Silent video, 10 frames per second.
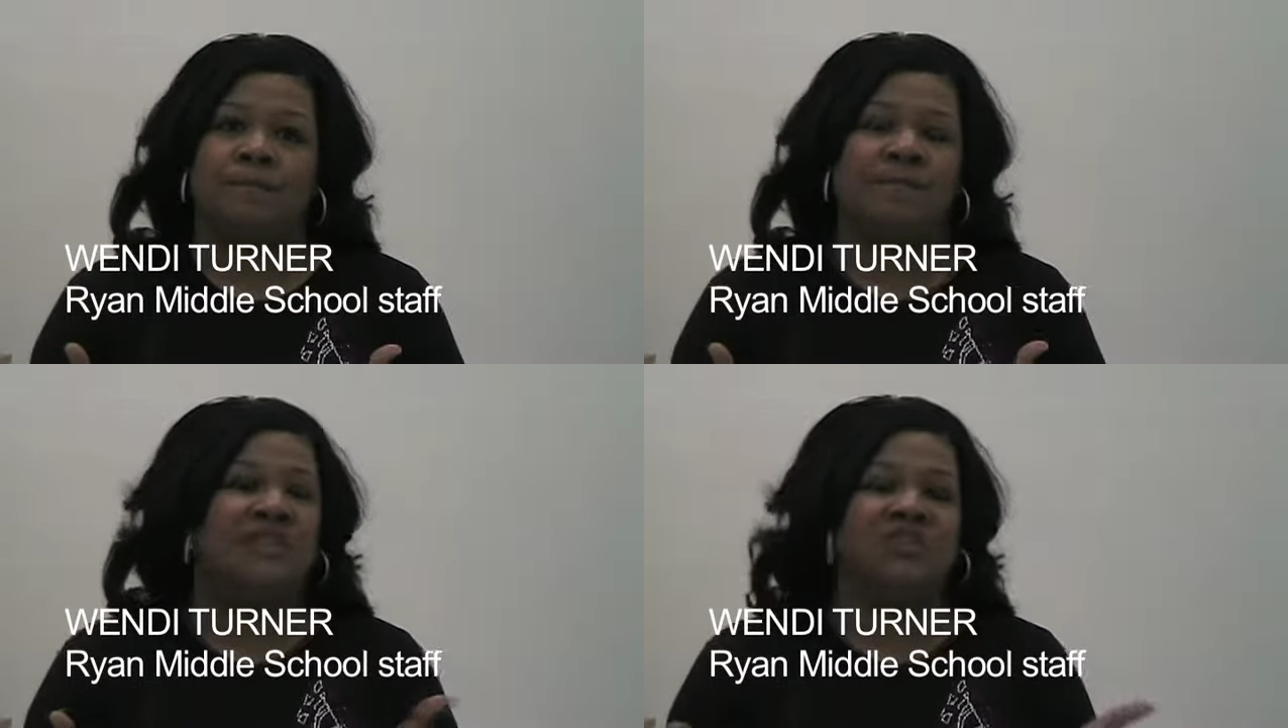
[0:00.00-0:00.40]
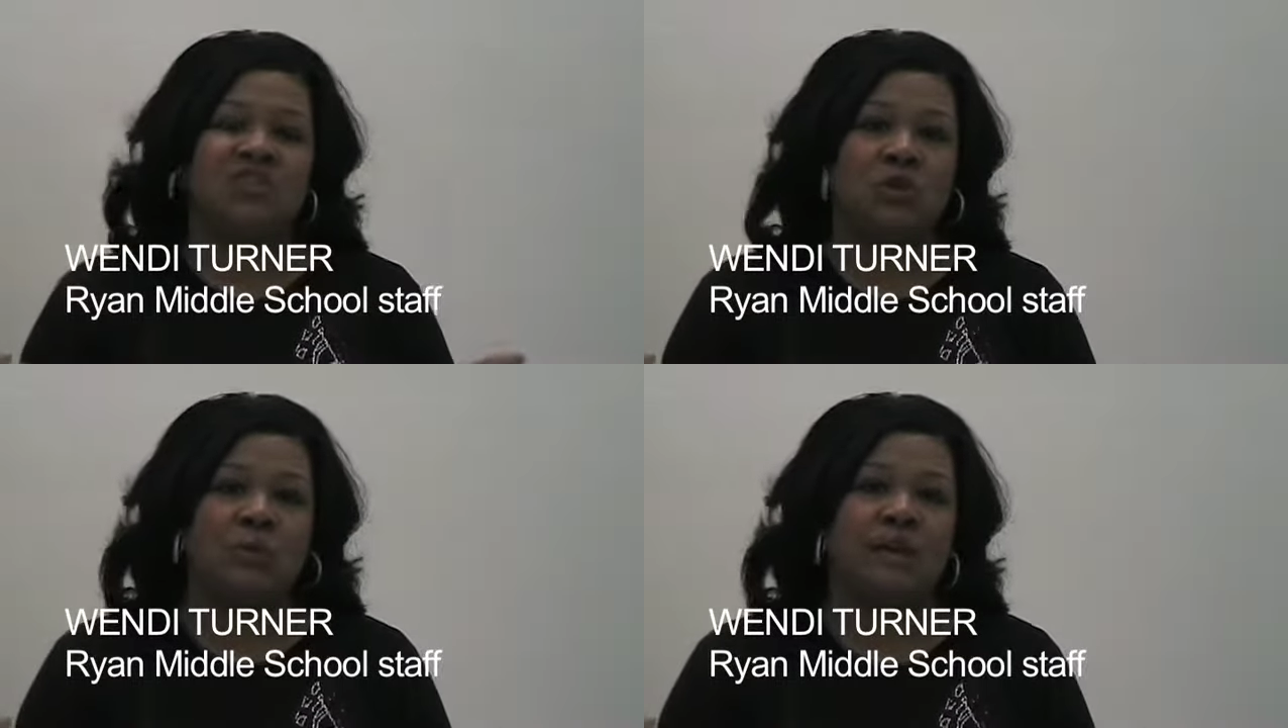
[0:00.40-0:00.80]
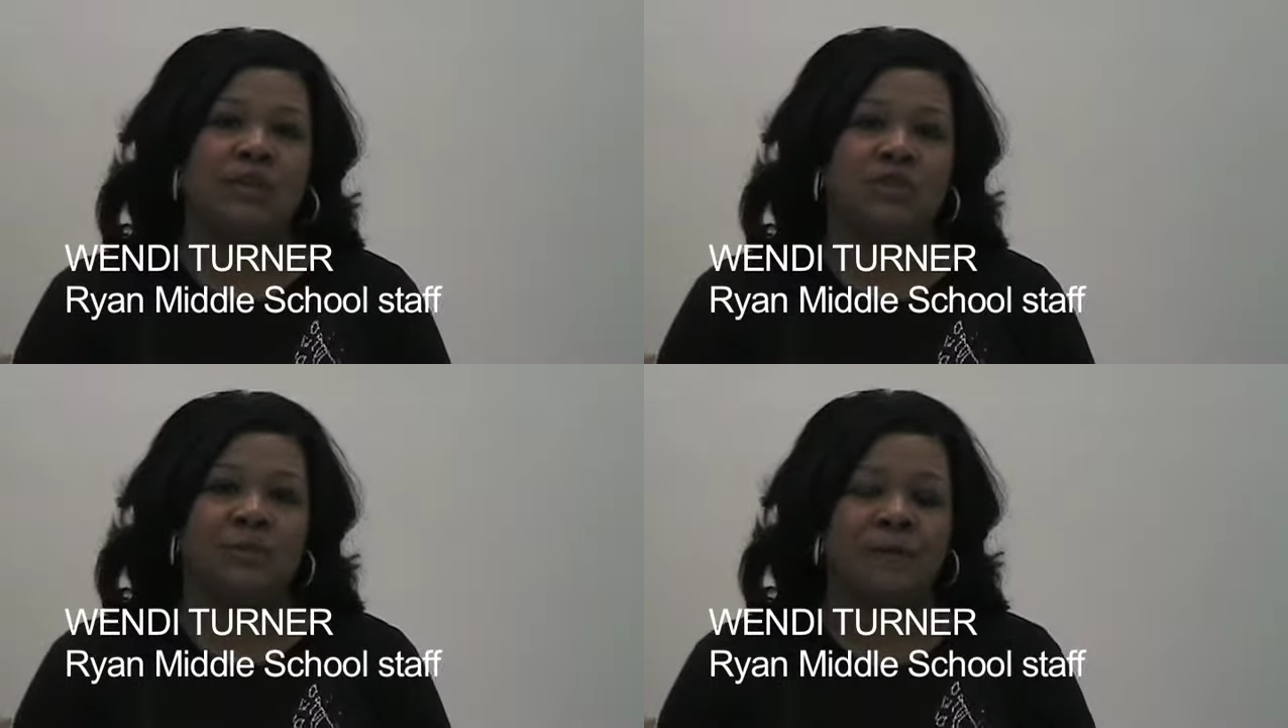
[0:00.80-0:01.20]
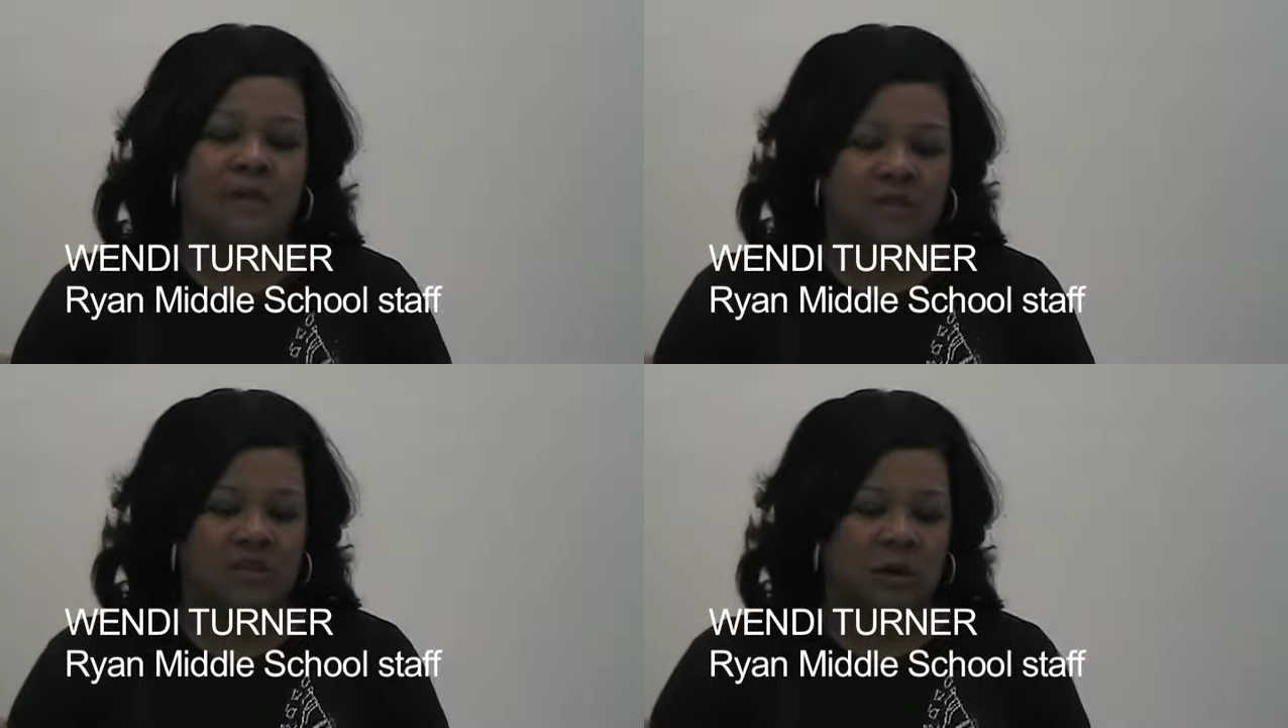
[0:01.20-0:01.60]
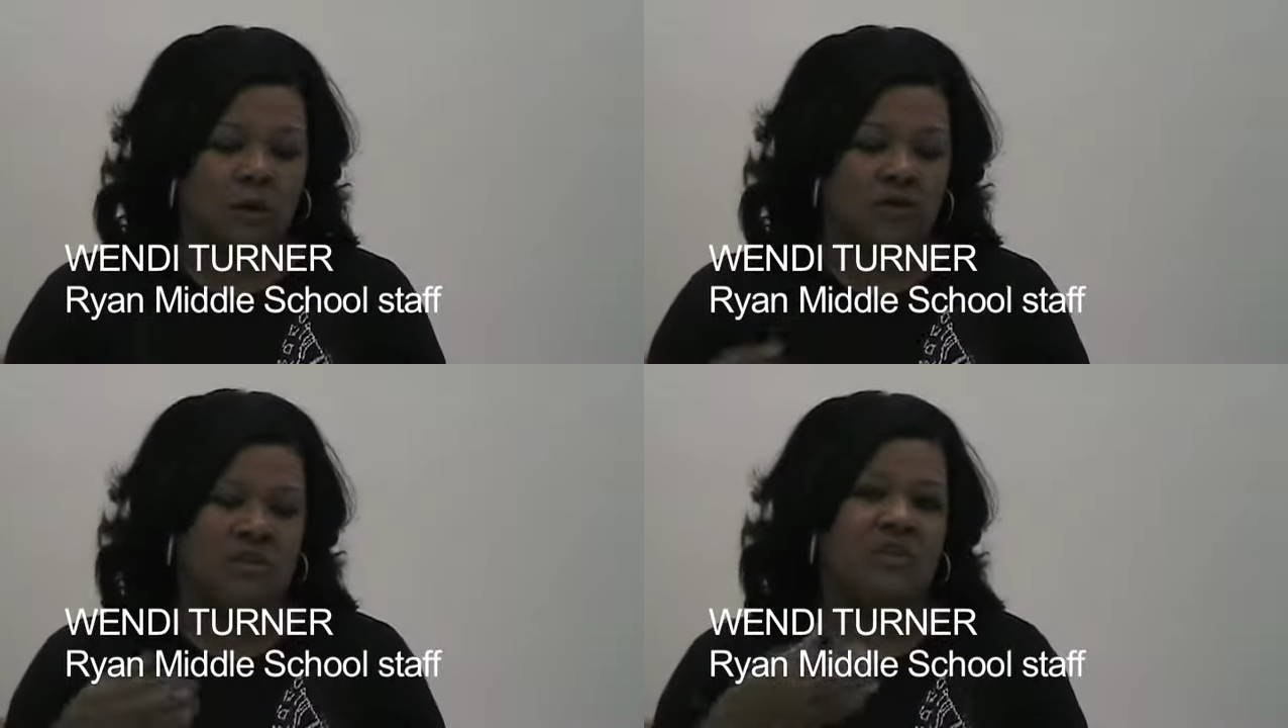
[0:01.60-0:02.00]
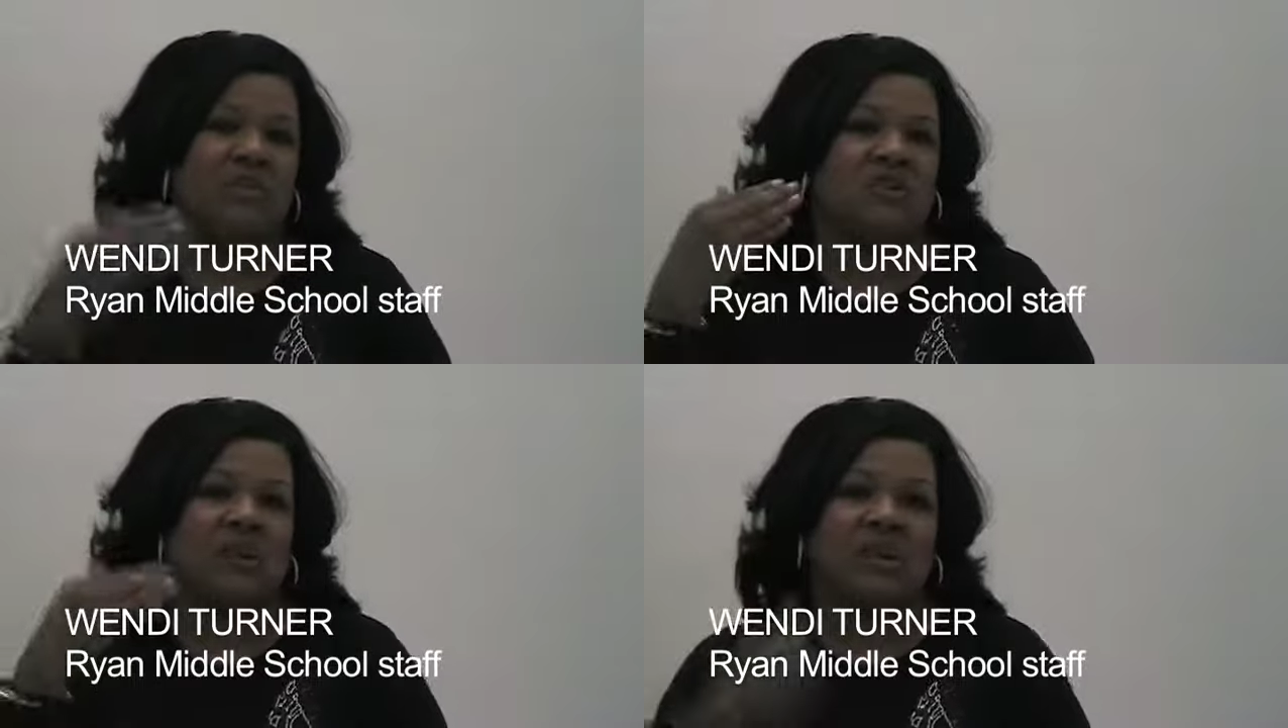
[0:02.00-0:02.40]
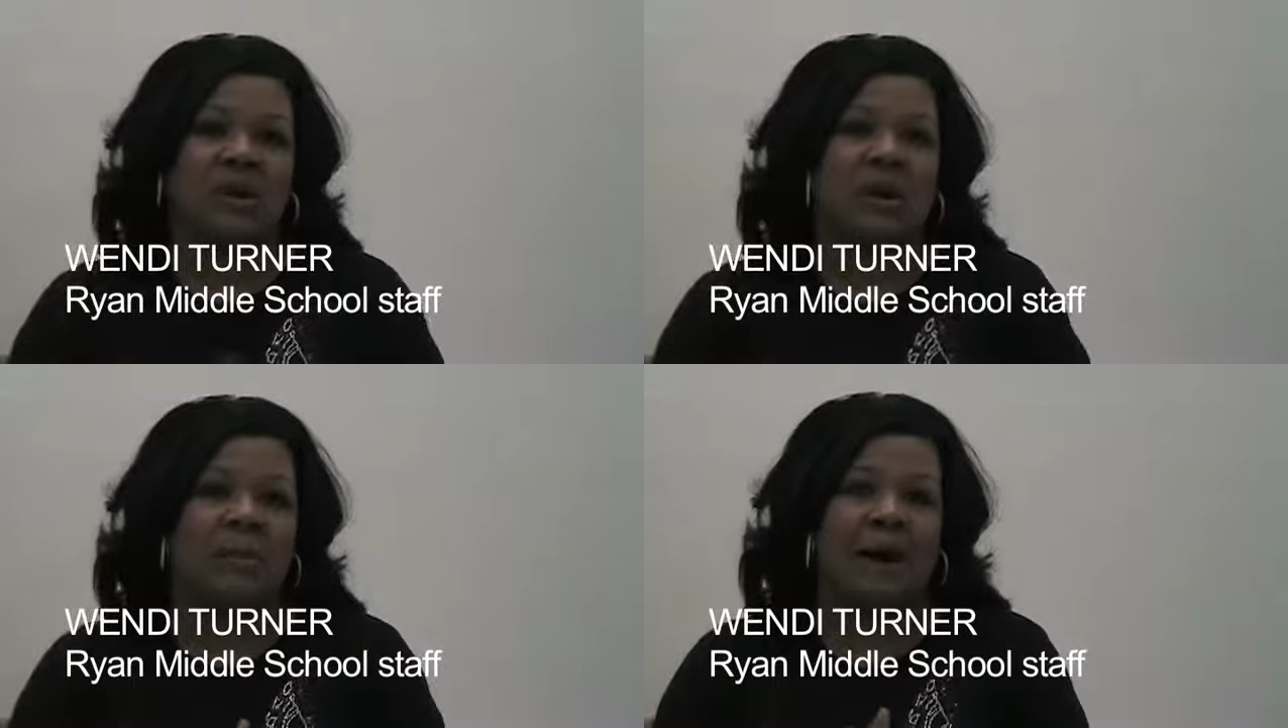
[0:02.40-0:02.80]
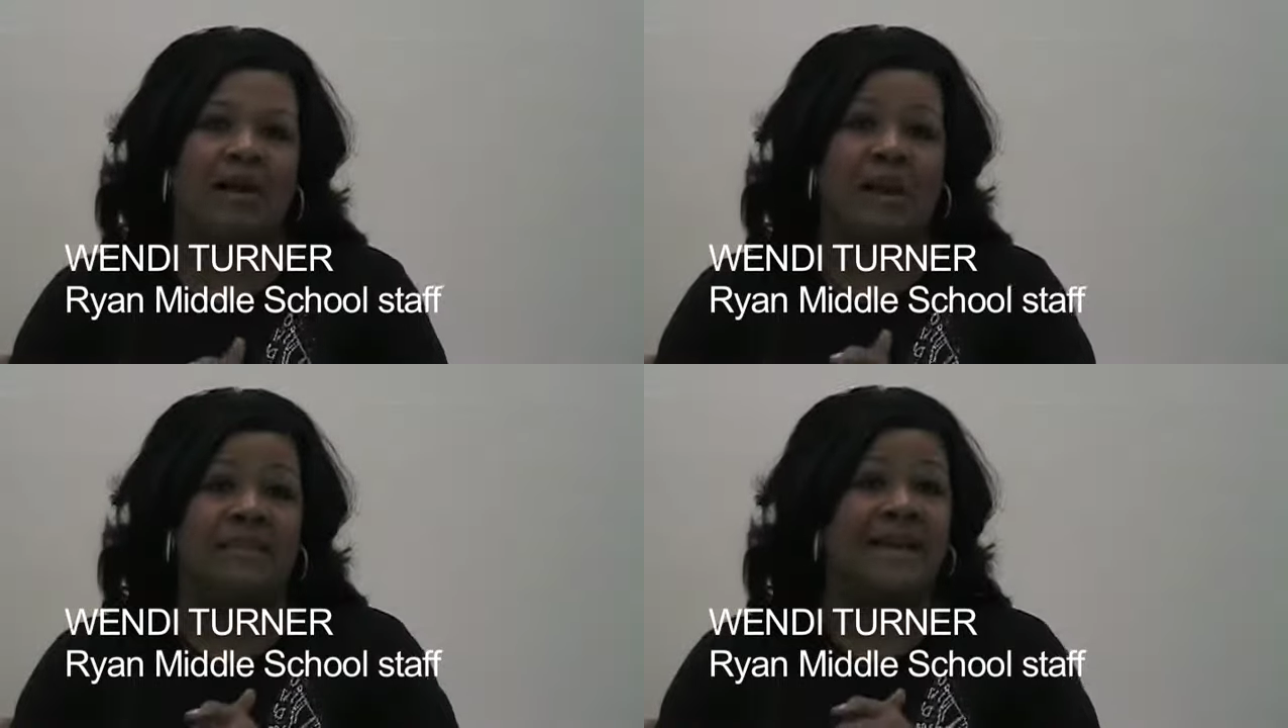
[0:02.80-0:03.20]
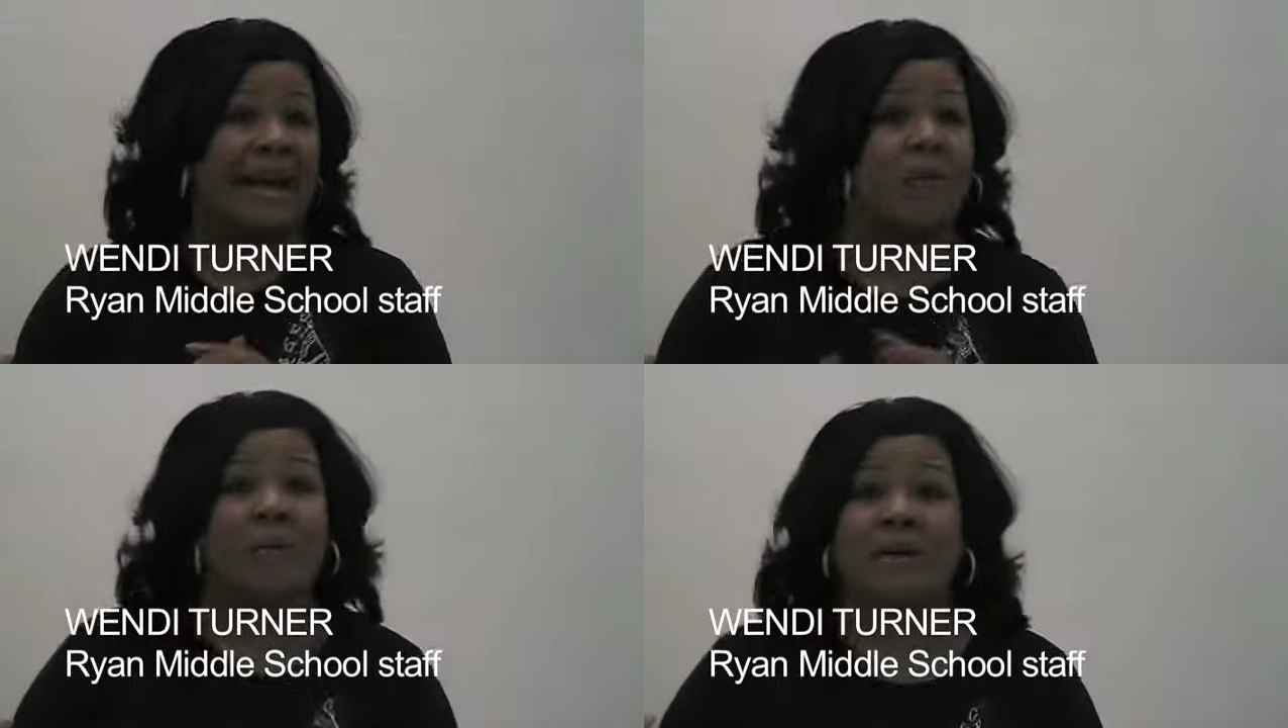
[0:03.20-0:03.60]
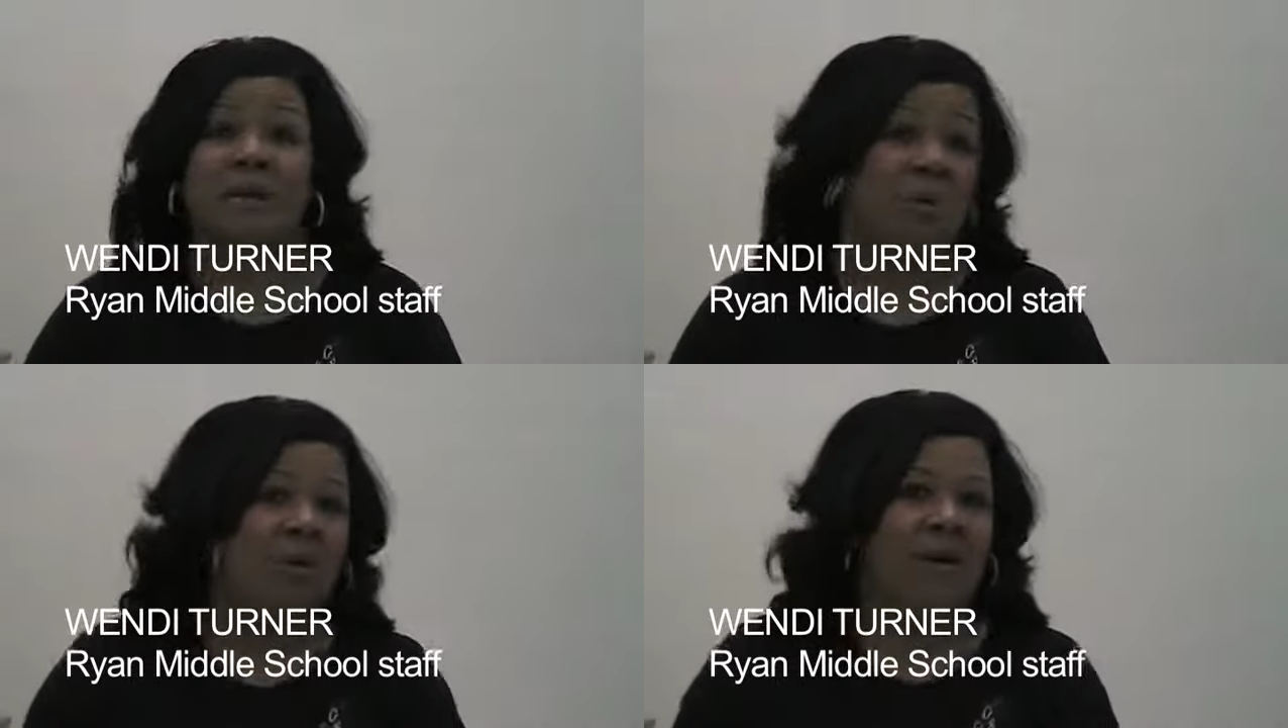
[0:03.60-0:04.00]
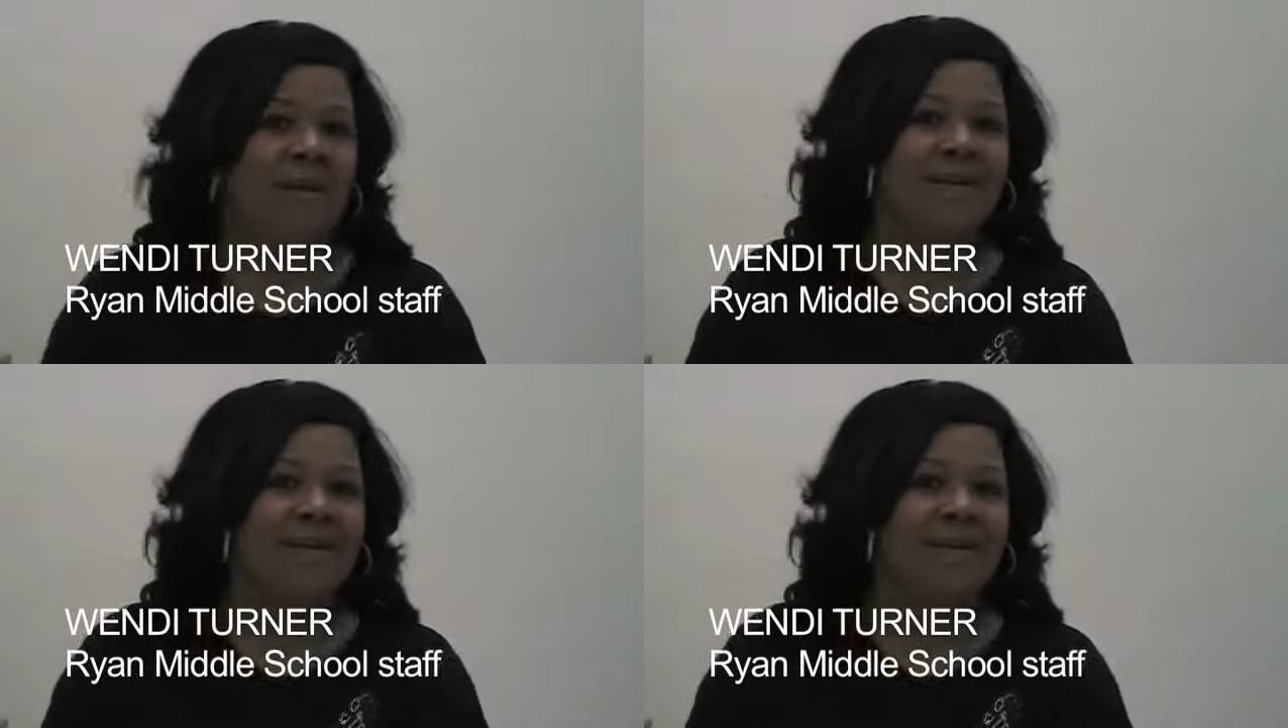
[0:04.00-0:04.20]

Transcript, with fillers: That's just human nature. Mm-hmm. So students start hearing about it, and it's like, how do I become a part?